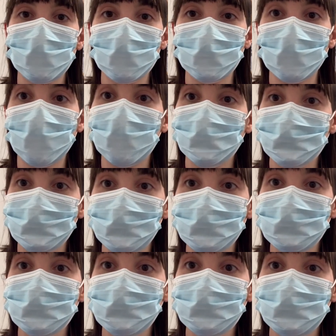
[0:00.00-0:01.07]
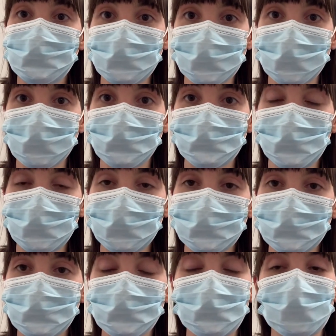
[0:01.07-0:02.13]
an average teenage boy,
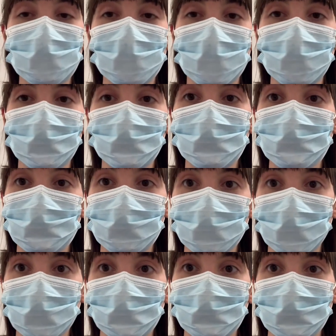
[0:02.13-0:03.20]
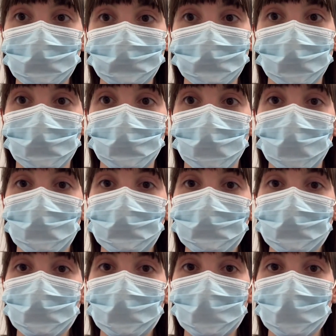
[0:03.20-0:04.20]
so he can't communicate with us very well.